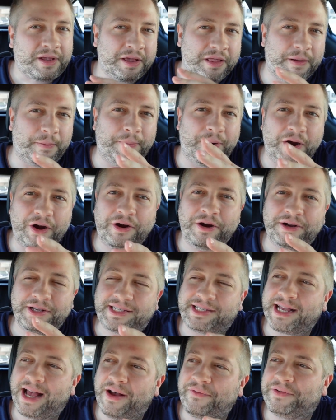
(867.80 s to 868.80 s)
The burger
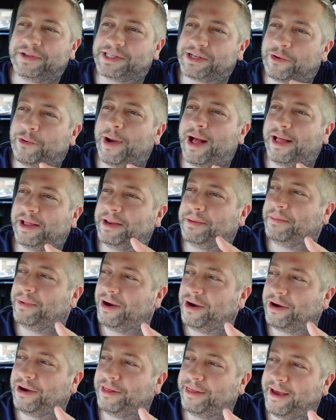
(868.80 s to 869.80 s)
itself is a quality
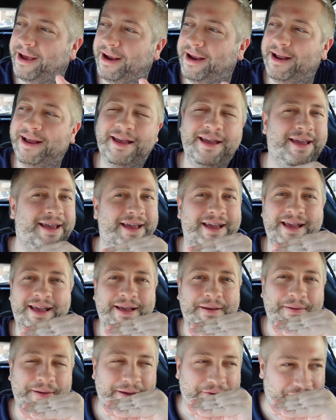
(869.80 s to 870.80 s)
burger there
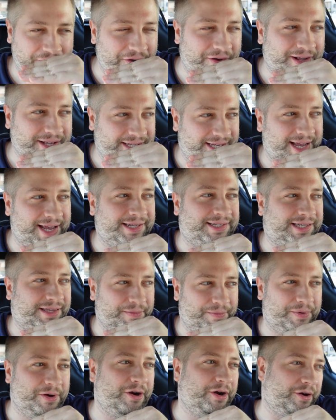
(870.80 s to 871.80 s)
if you can taste
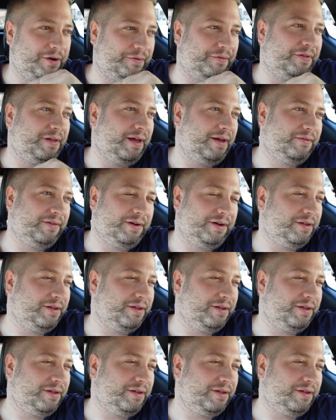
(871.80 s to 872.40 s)
the burger flavor.